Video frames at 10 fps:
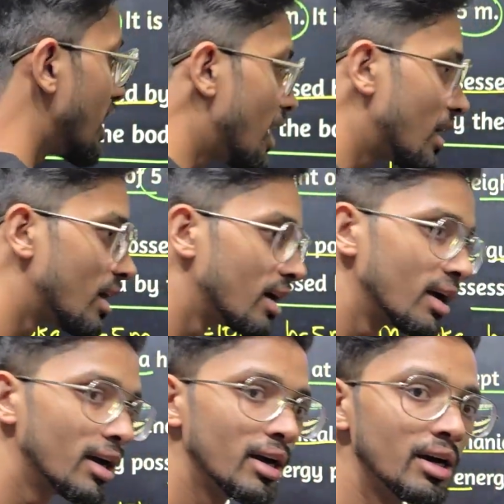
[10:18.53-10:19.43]
A
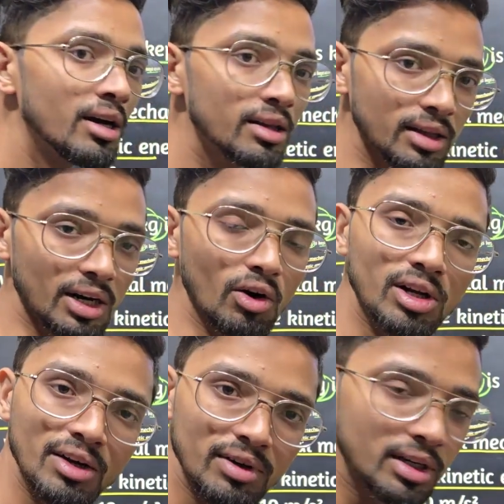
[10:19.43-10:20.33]
that got
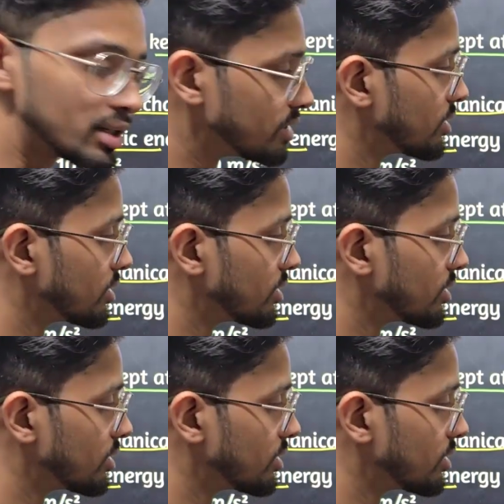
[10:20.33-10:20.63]
converted.